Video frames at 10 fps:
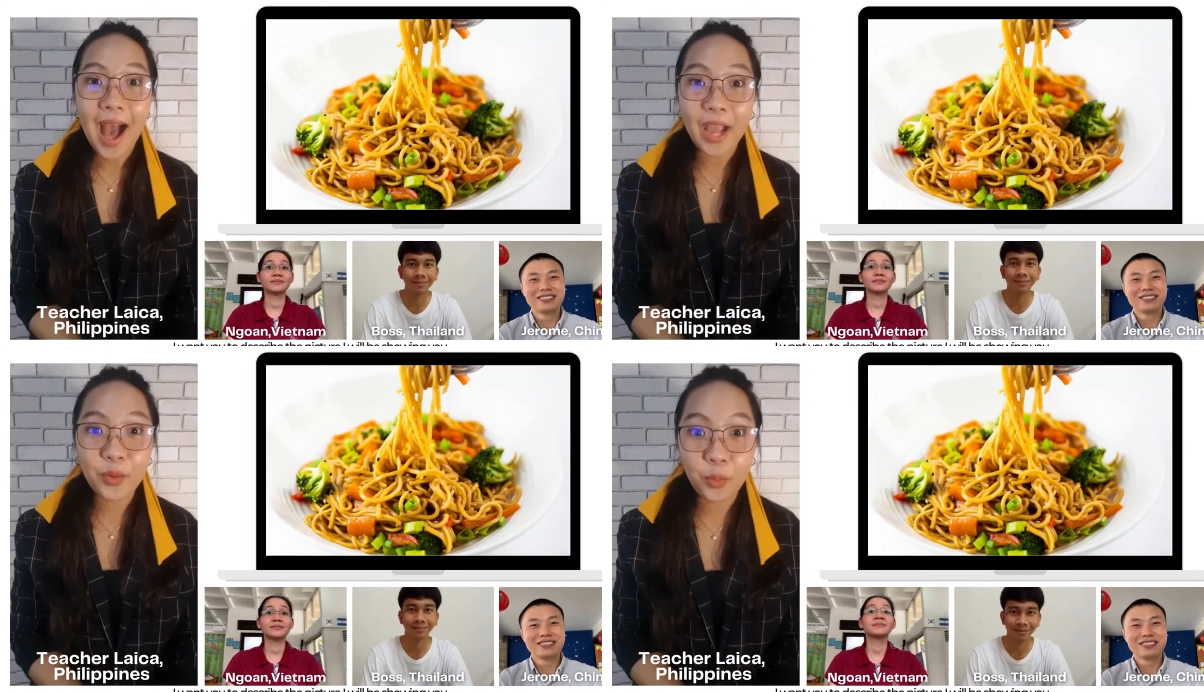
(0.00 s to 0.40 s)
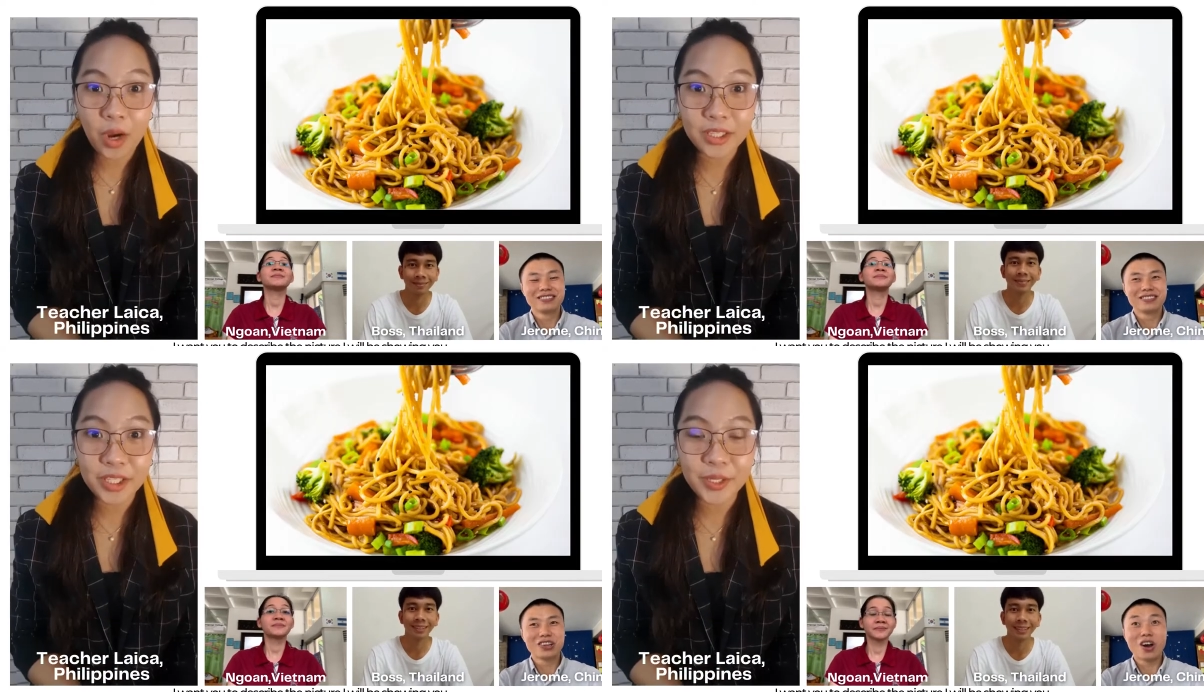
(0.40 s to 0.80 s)
Speaker 1: I
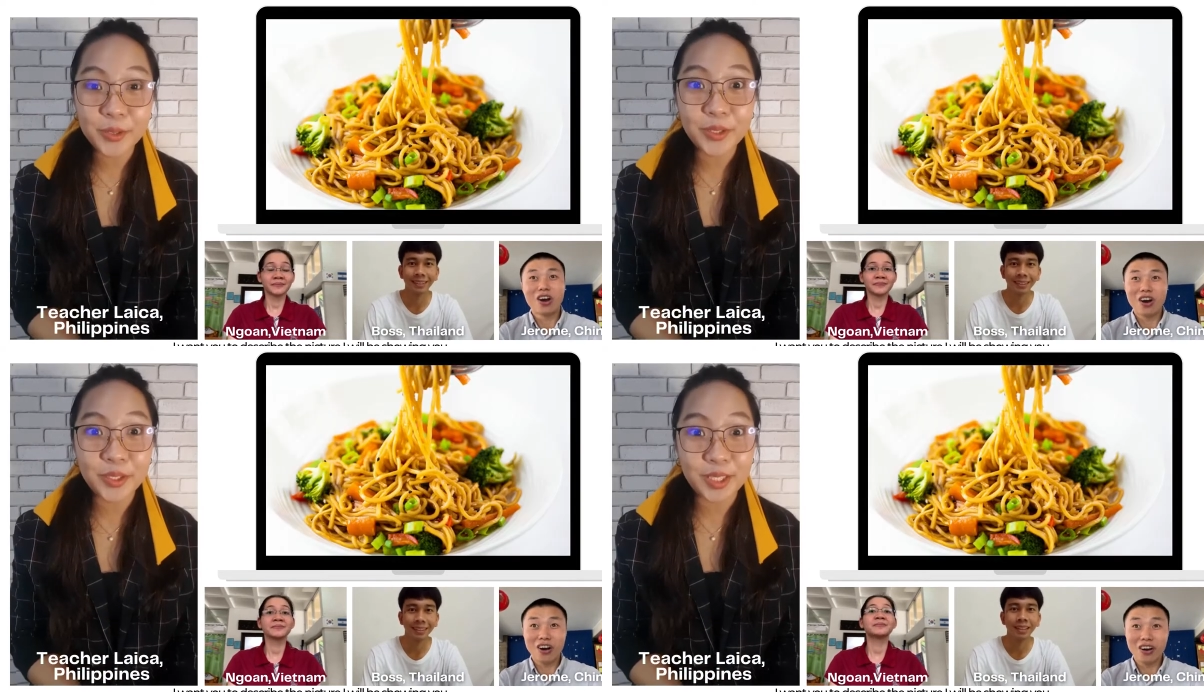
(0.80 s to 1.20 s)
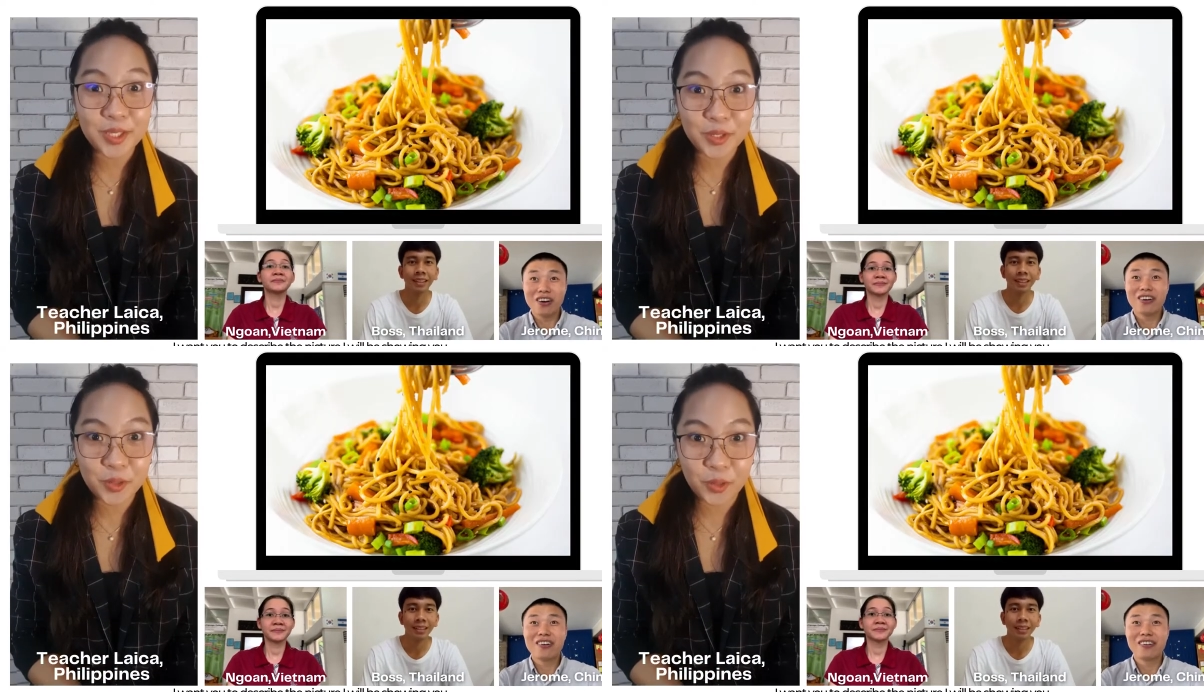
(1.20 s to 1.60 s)
want you to
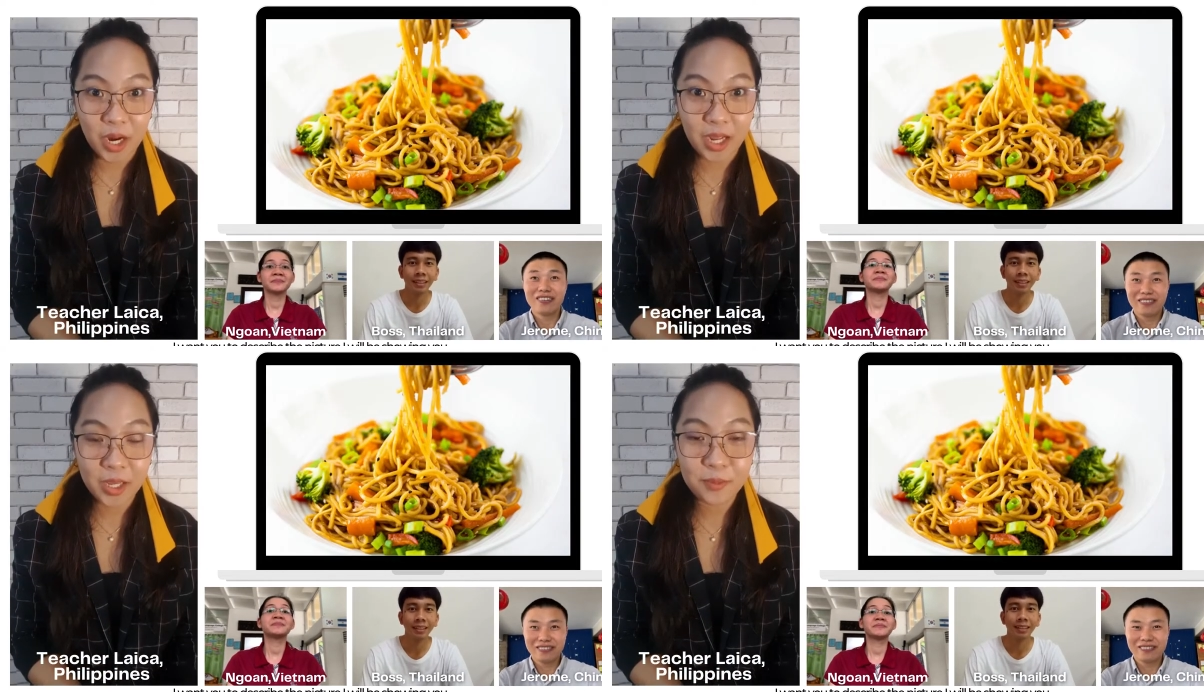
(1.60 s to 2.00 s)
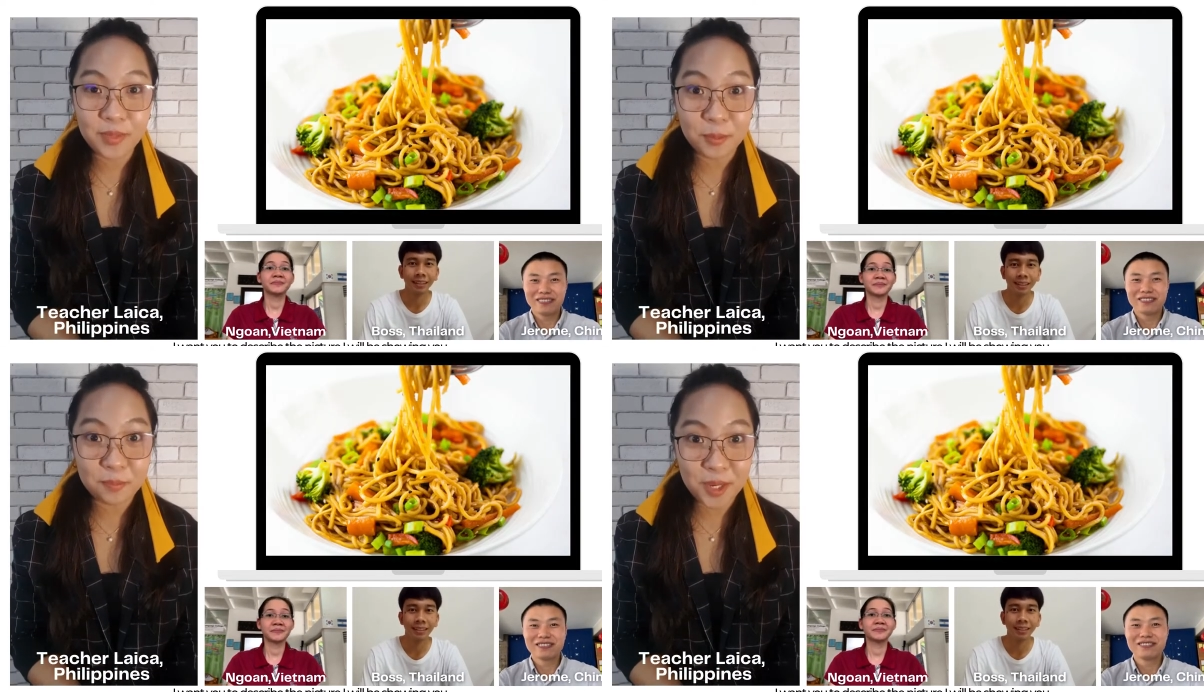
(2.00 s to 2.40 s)
describe
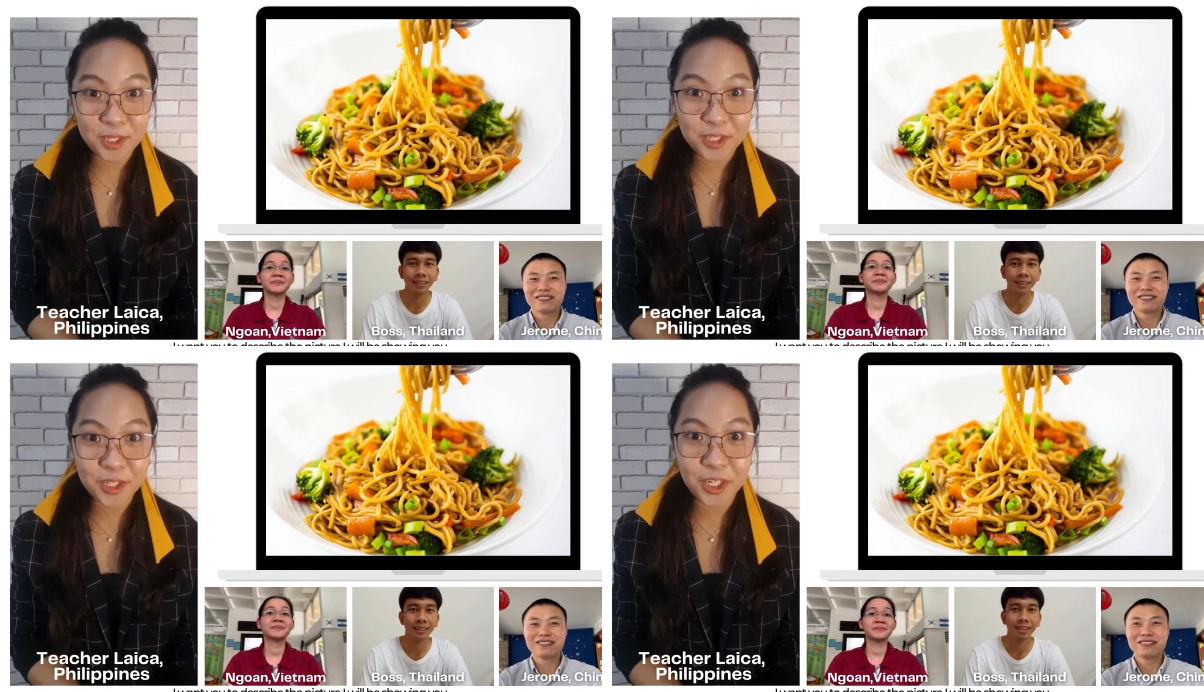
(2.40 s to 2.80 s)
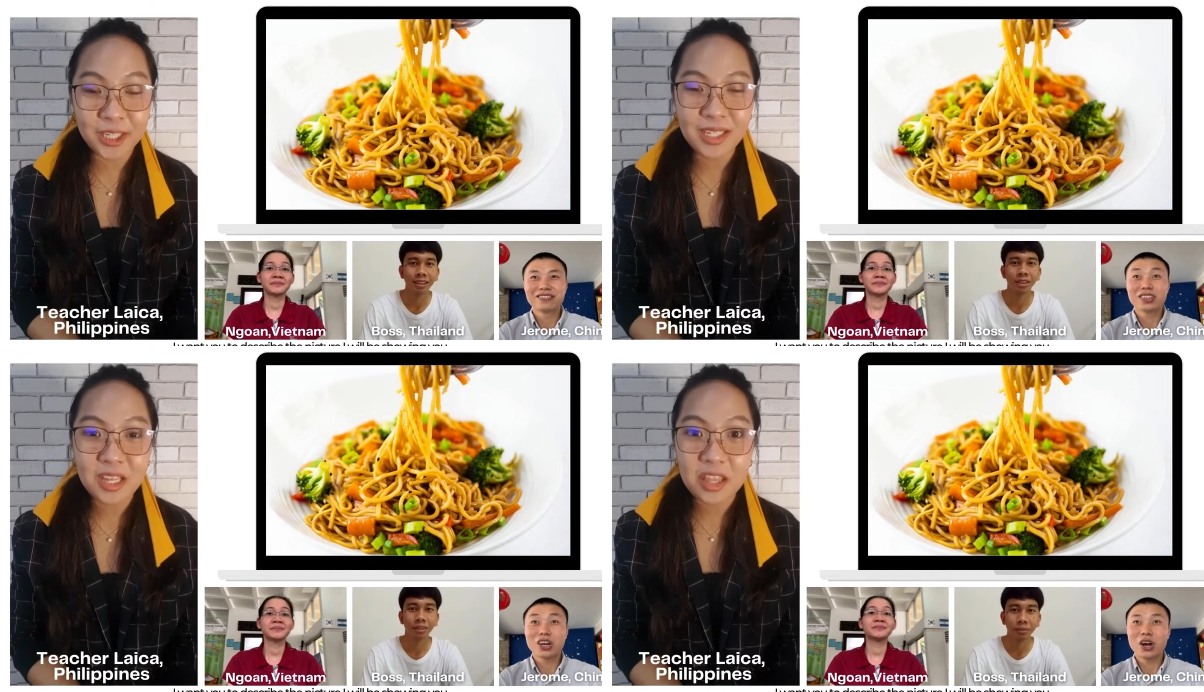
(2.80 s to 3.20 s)
the picture